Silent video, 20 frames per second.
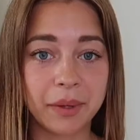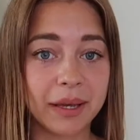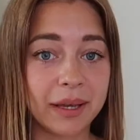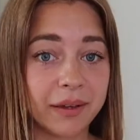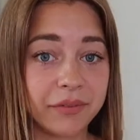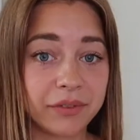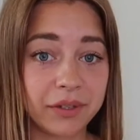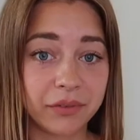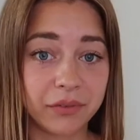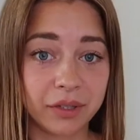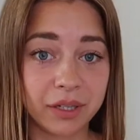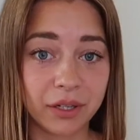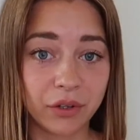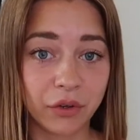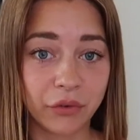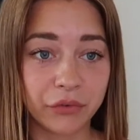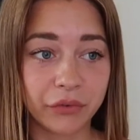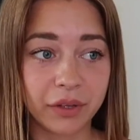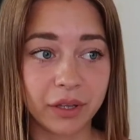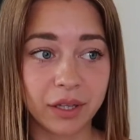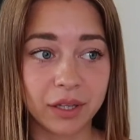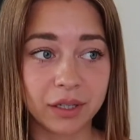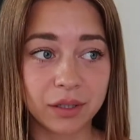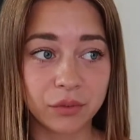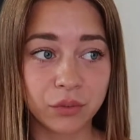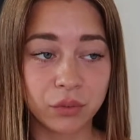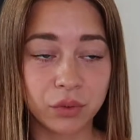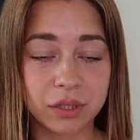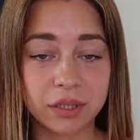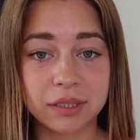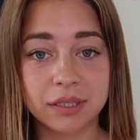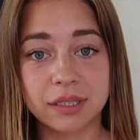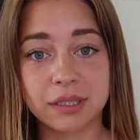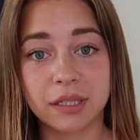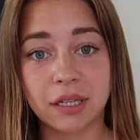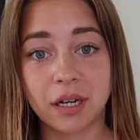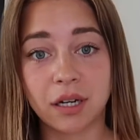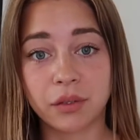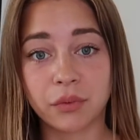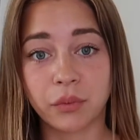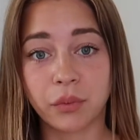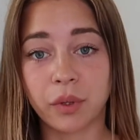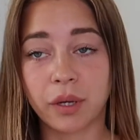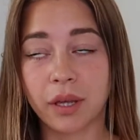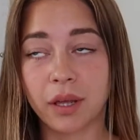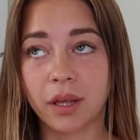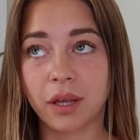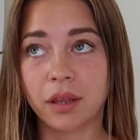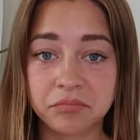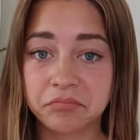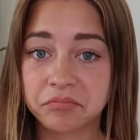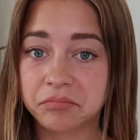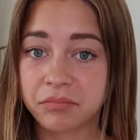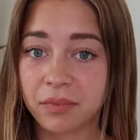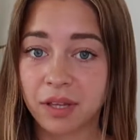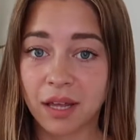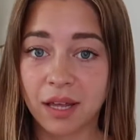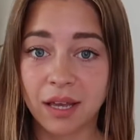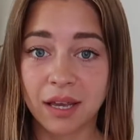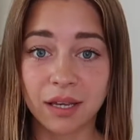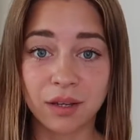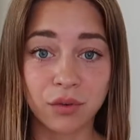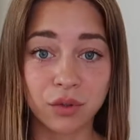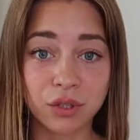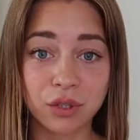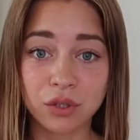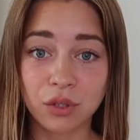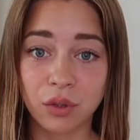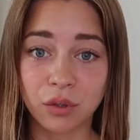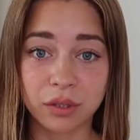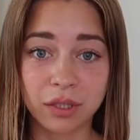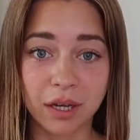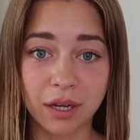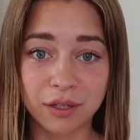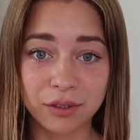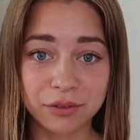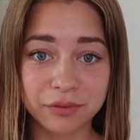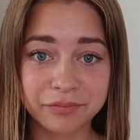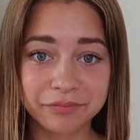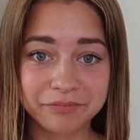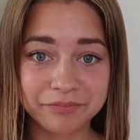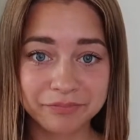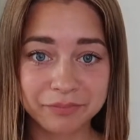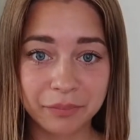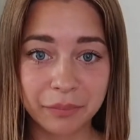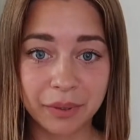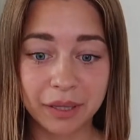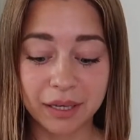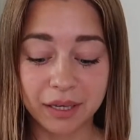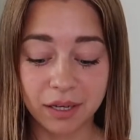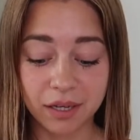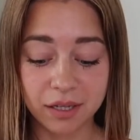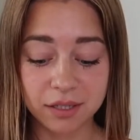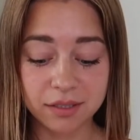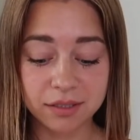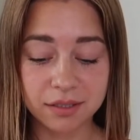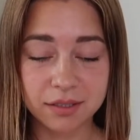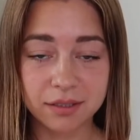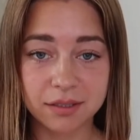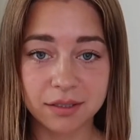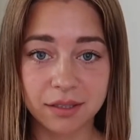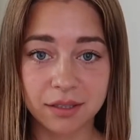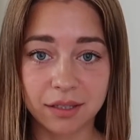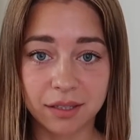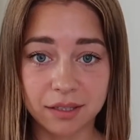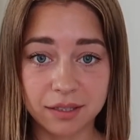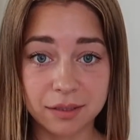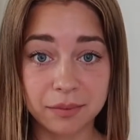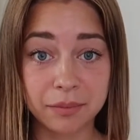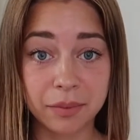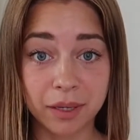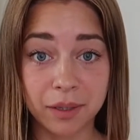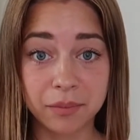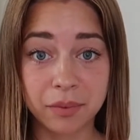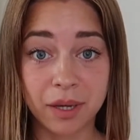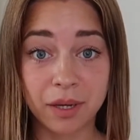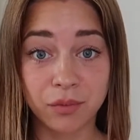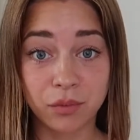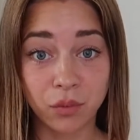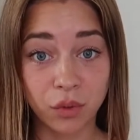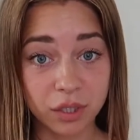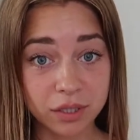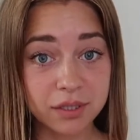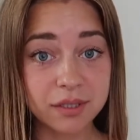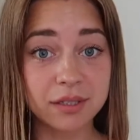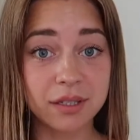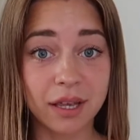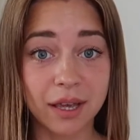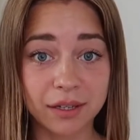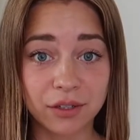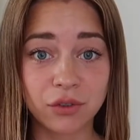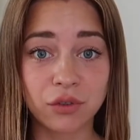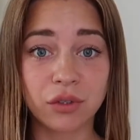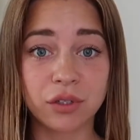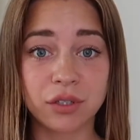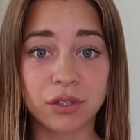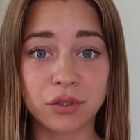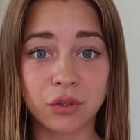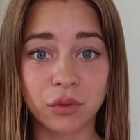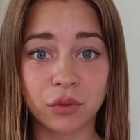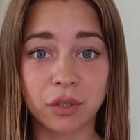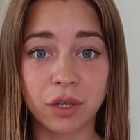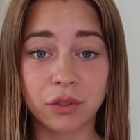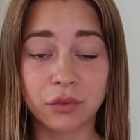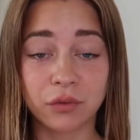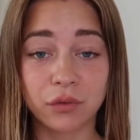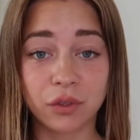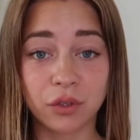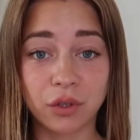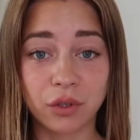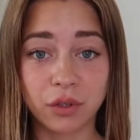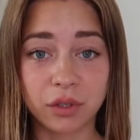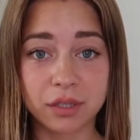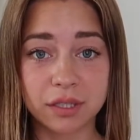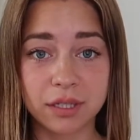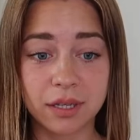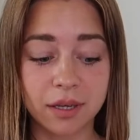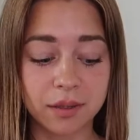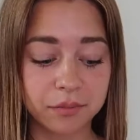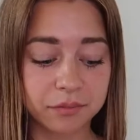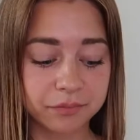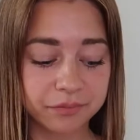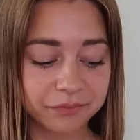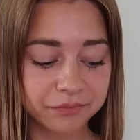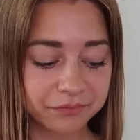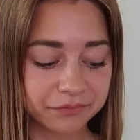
My every video I feel like we'll start with it was sold out because this backpack was actually sold out for a long time.